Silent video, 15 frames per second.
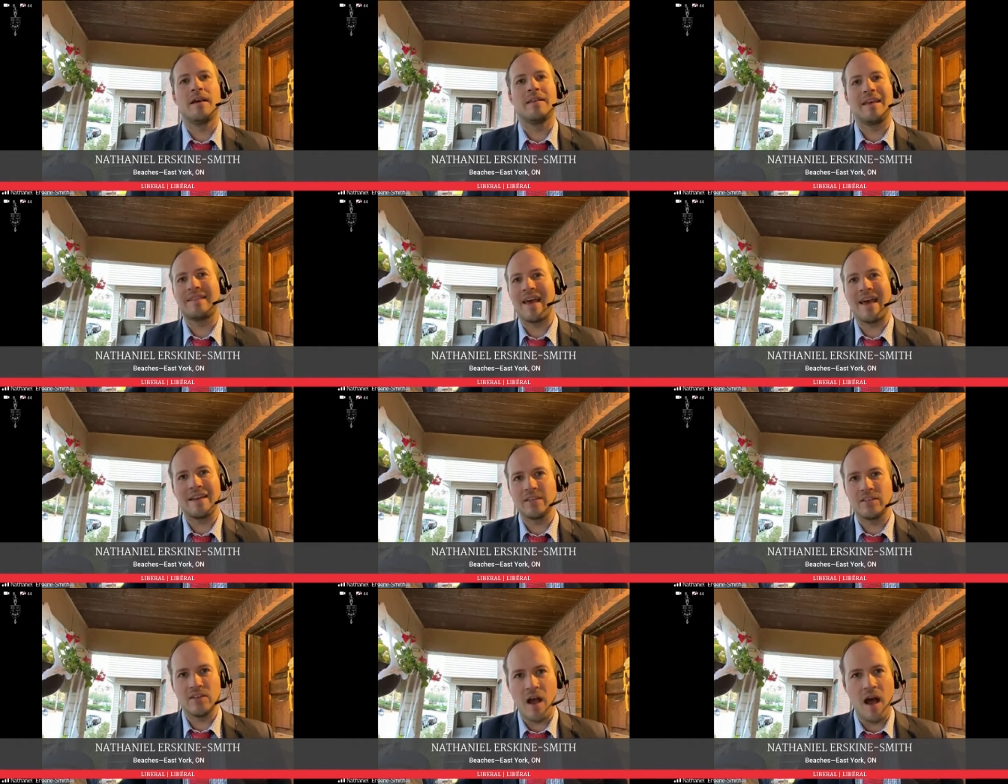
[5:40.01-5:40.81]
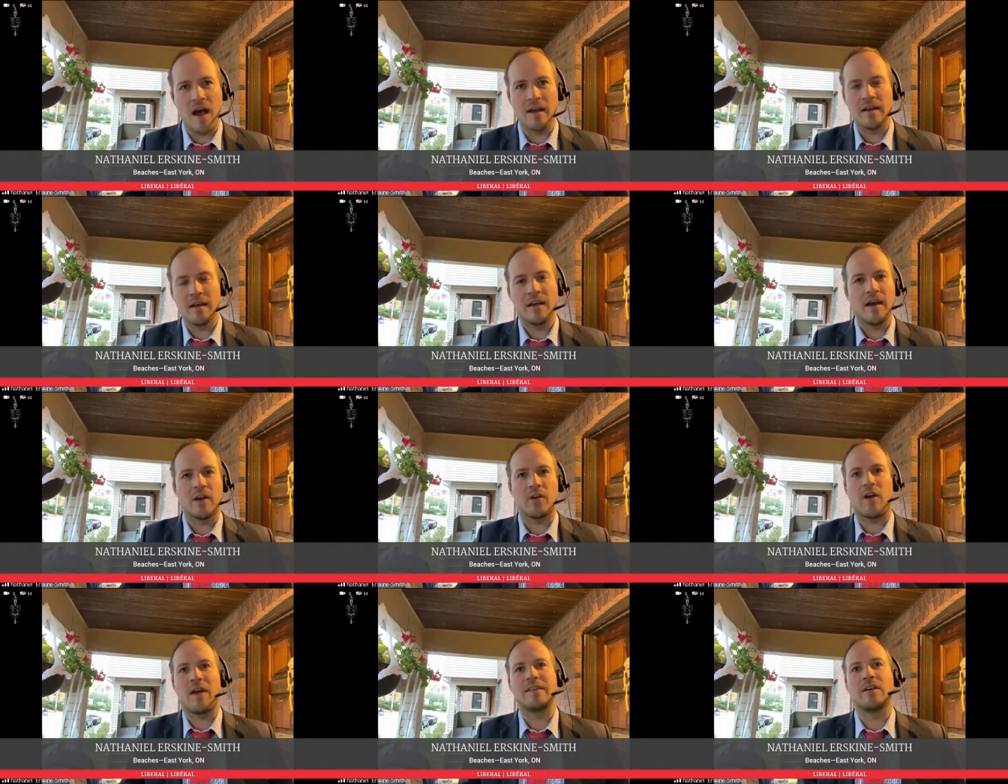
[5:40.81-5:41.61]
that that is not
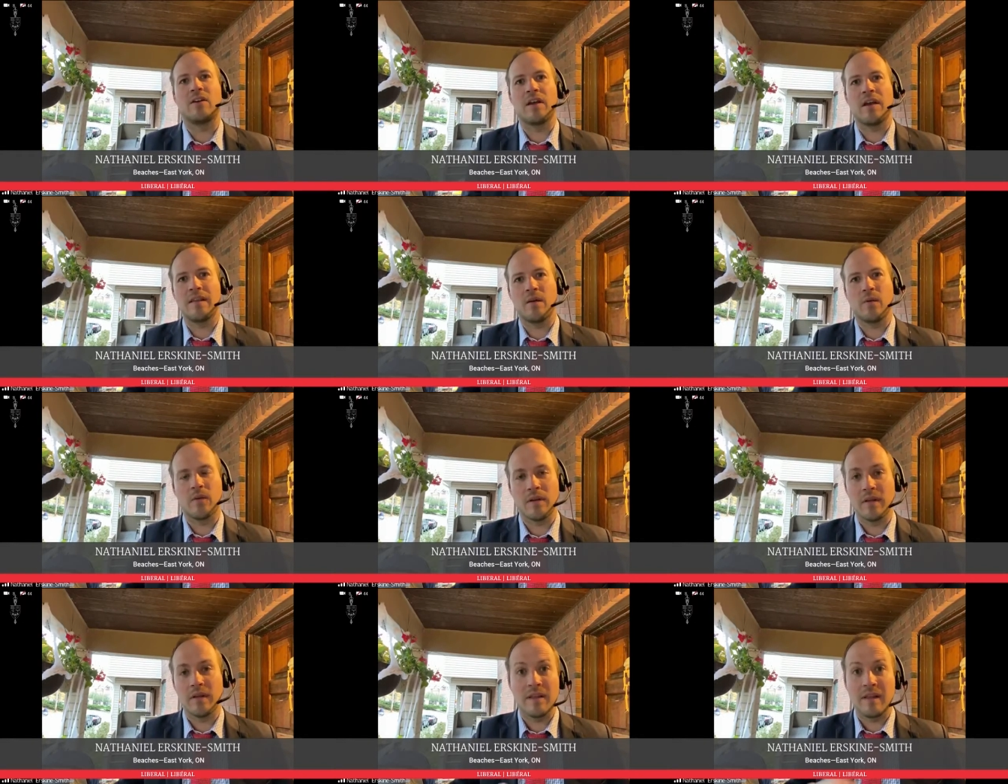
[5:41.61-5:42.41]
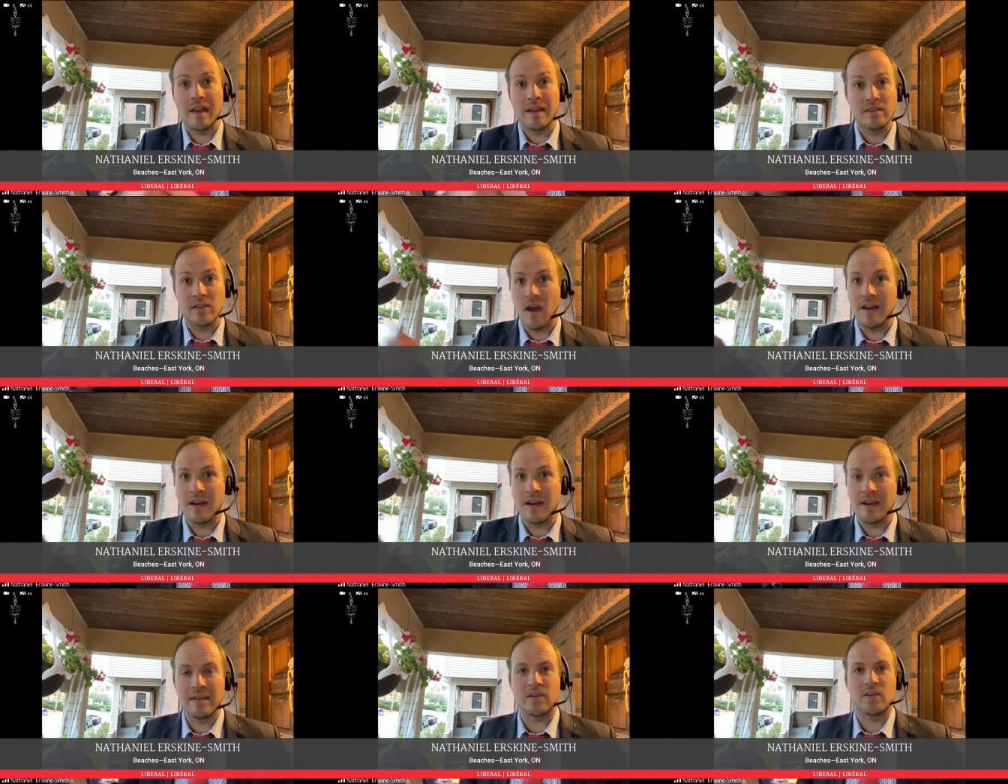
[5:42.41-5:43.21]
a criteria that would that is not an
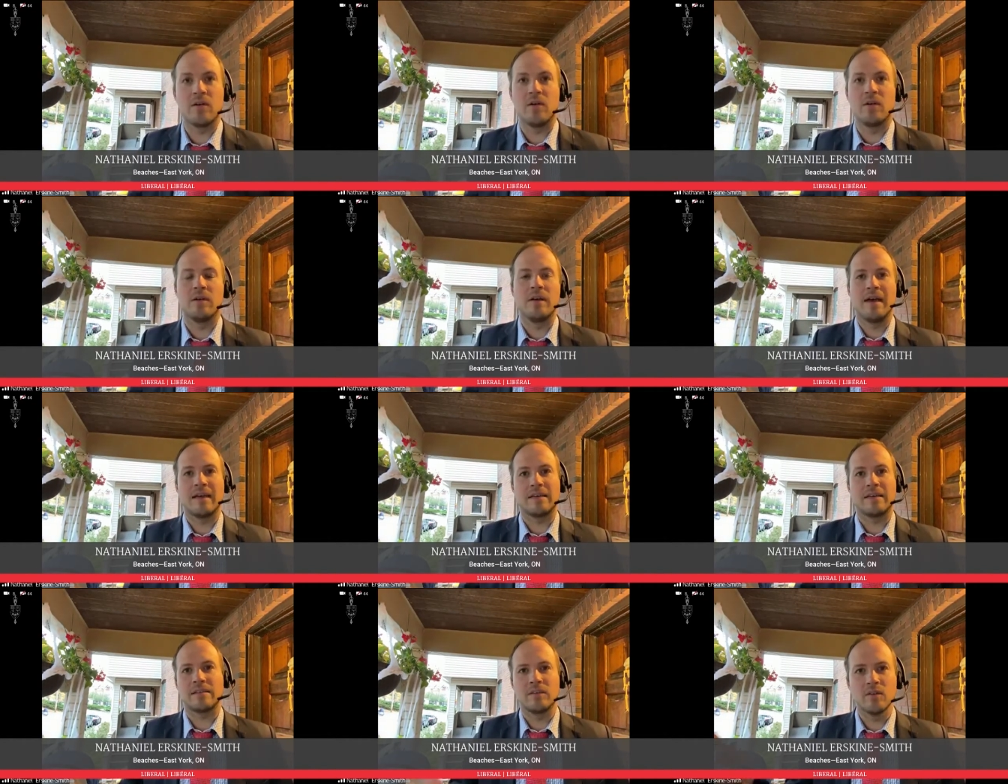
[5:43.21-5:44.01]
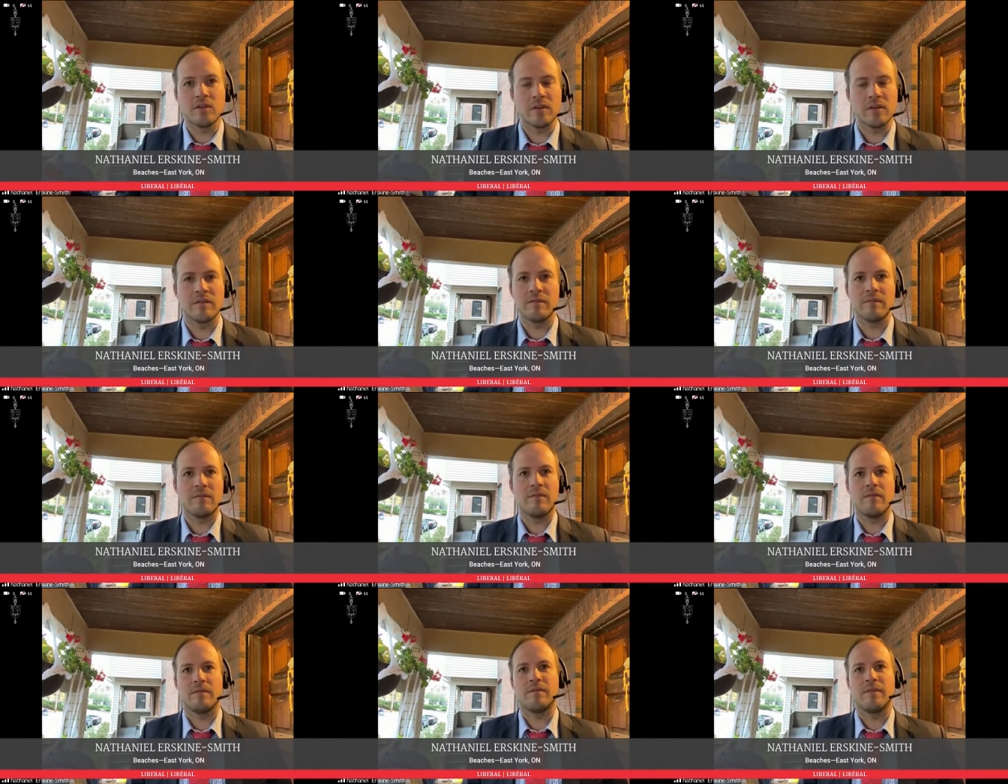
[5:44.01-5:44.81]
additional exclusion
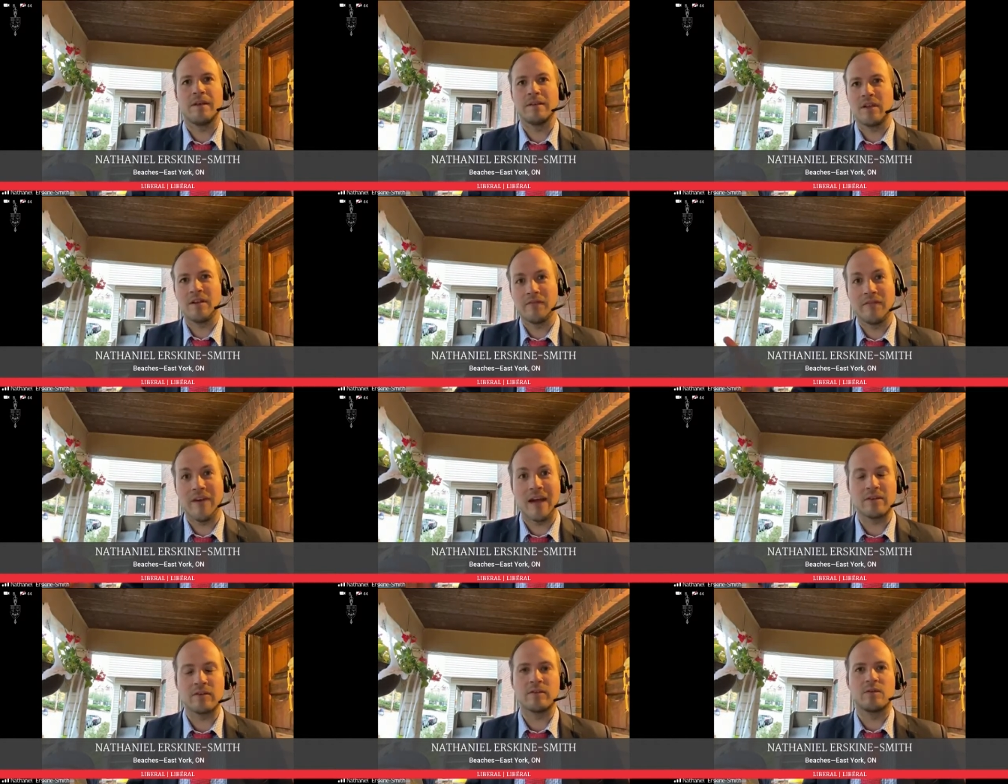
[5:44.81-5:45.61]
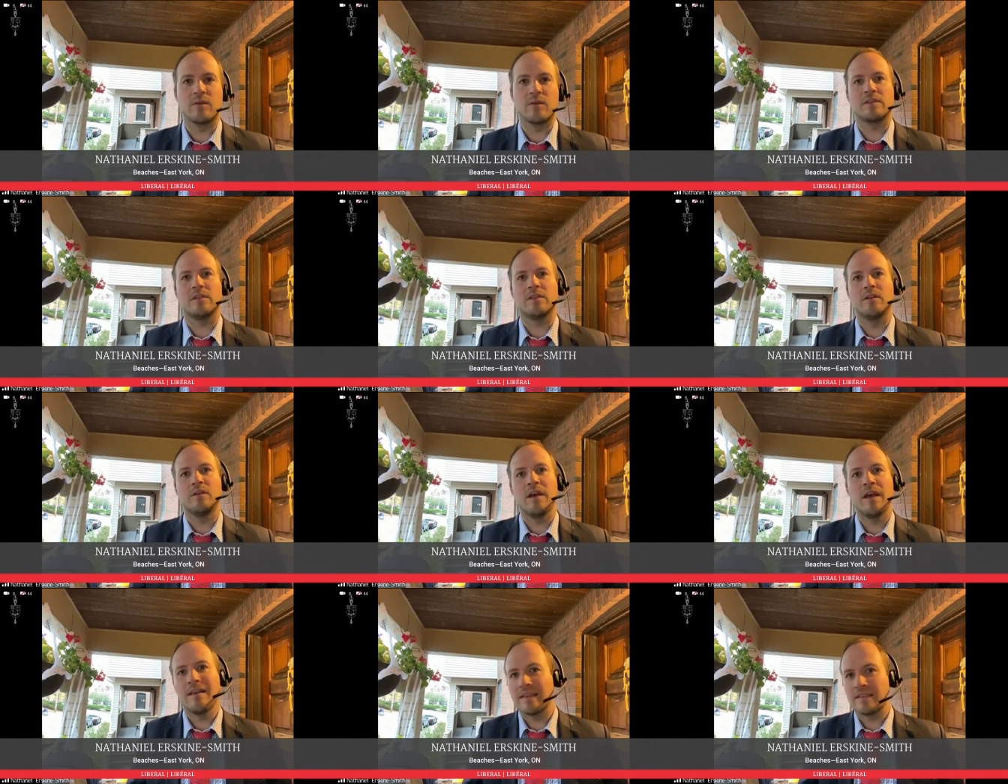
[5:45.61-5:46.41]
that's not a factor to
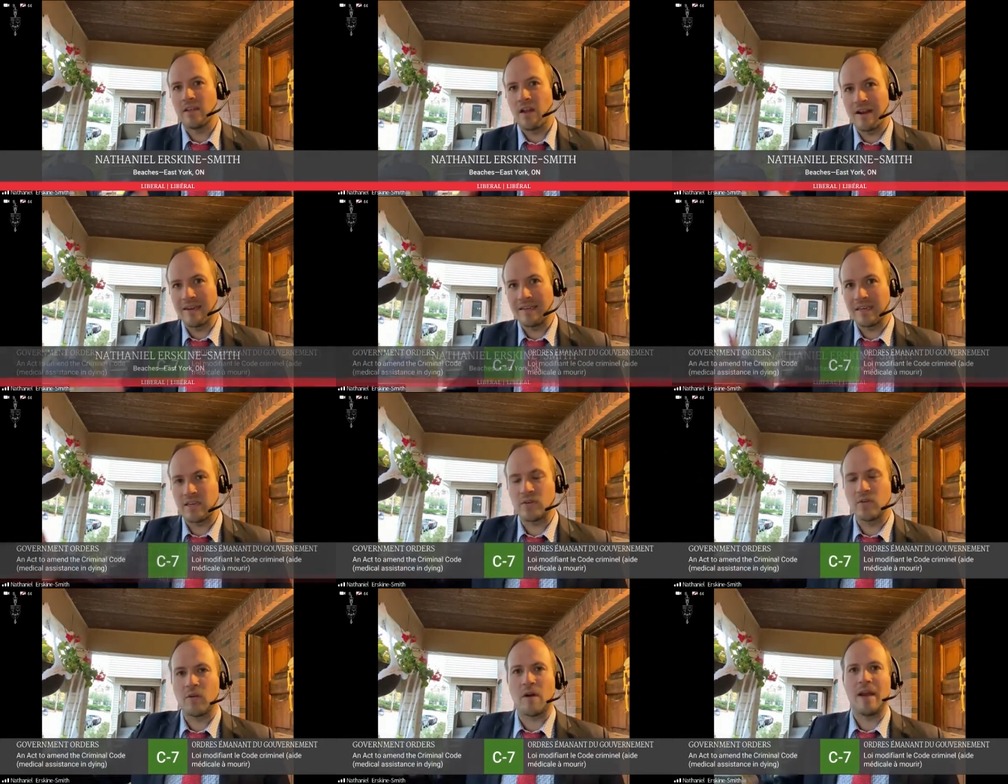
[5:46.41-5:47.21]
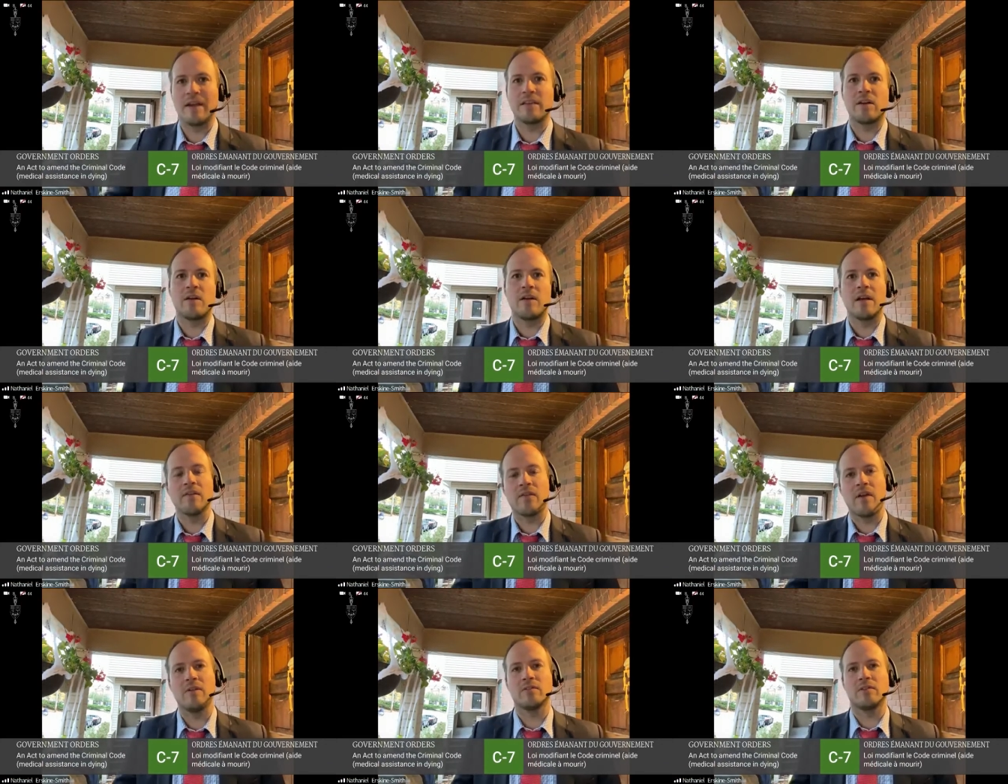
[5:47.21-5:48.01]
exclude that's not an additional criterion
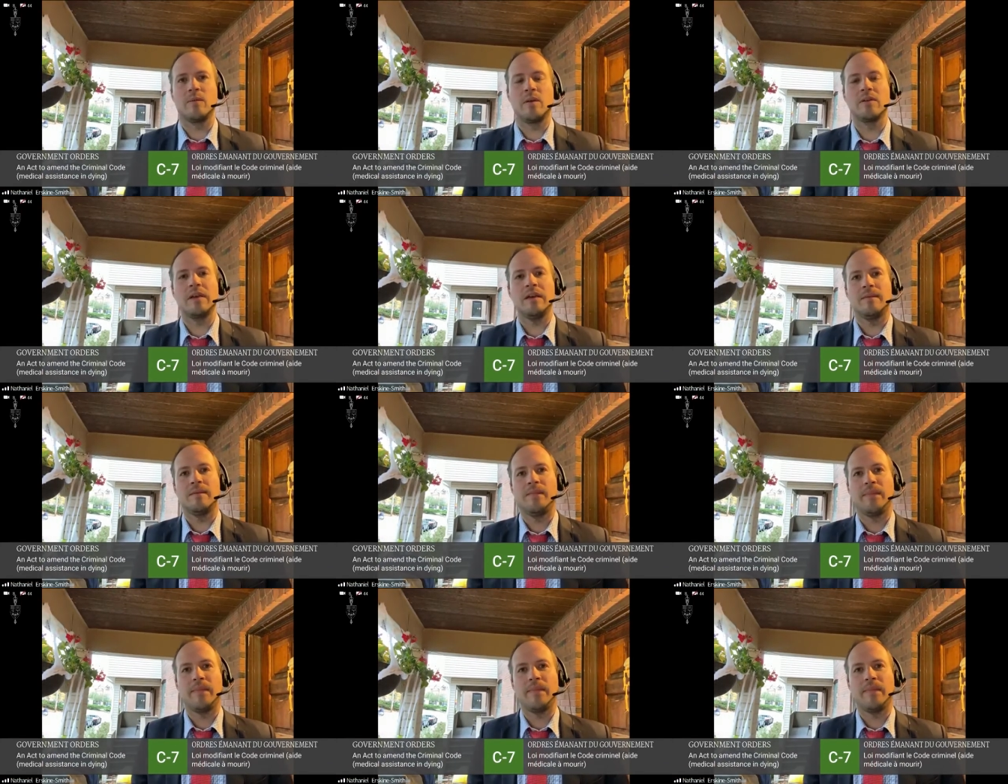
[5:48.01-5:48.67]
for eligibility